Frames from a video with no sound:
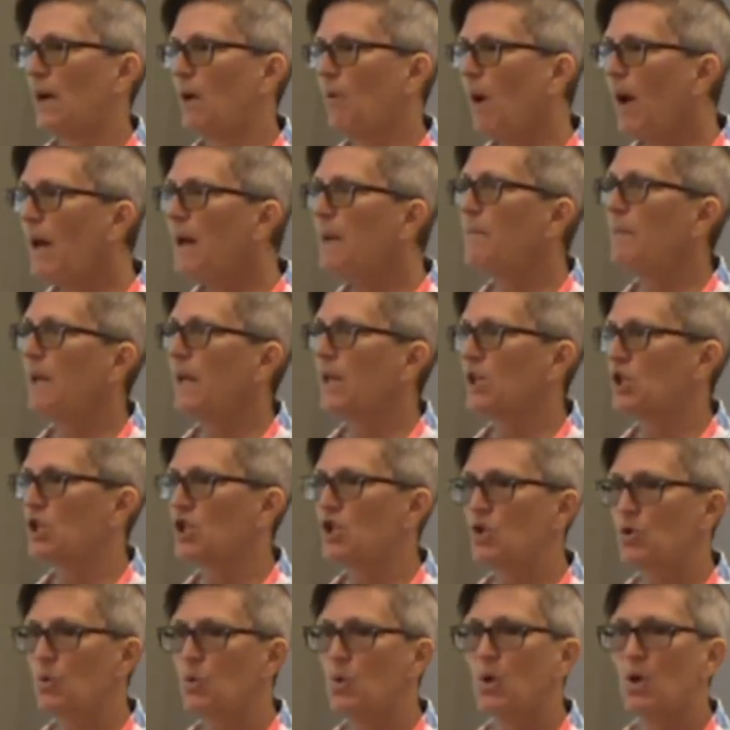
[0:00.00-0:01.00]
I want to make
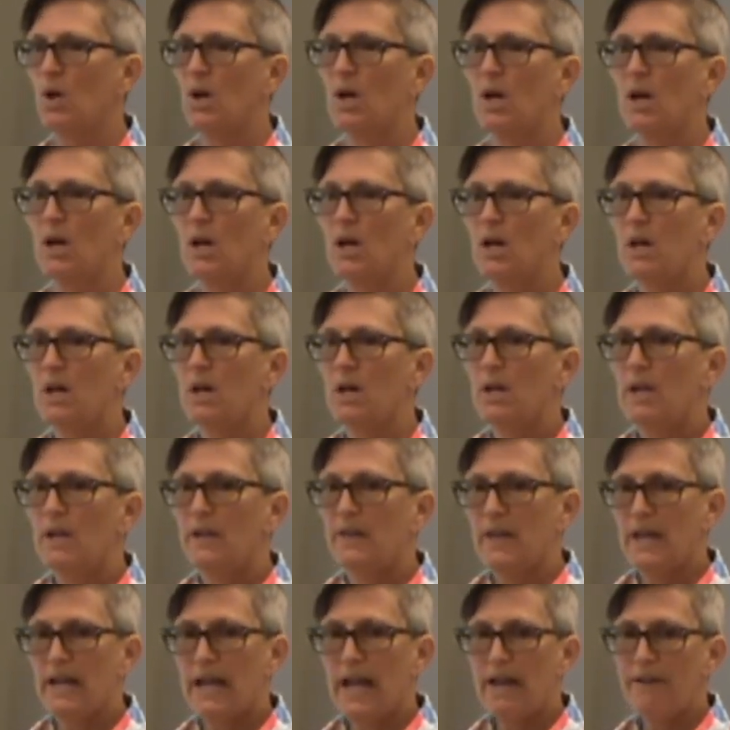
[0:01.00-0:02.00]
sure
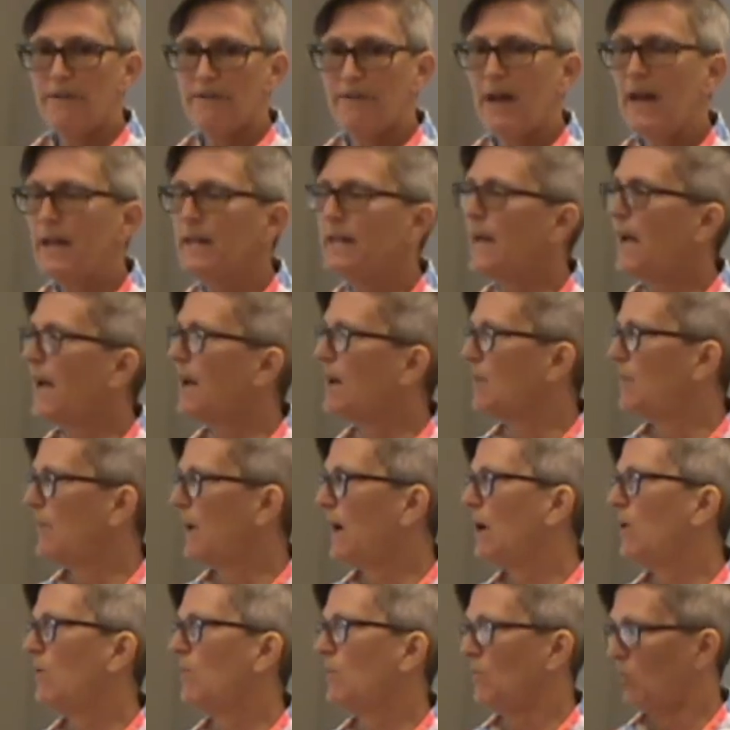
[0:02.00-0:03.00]
that I find out
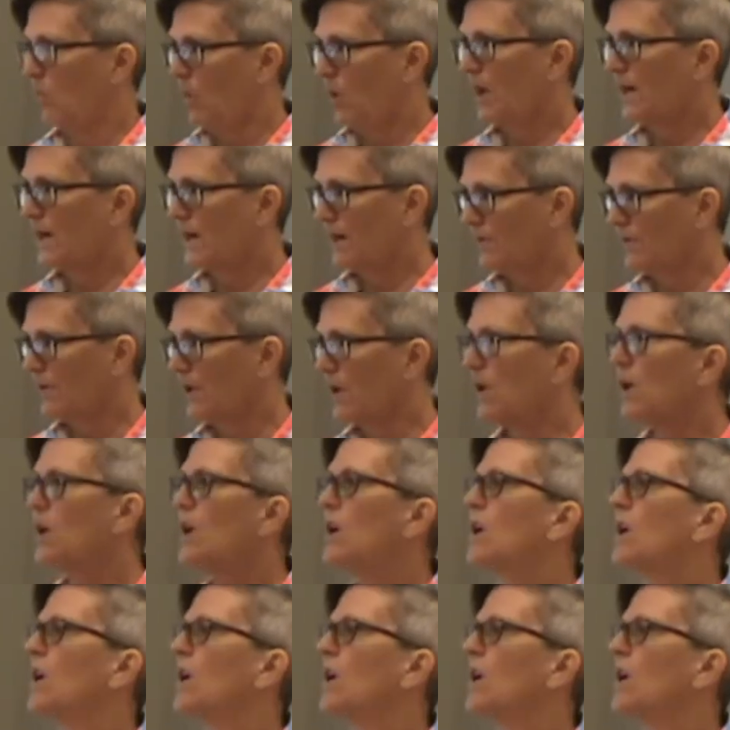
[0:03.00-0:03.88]
about whatever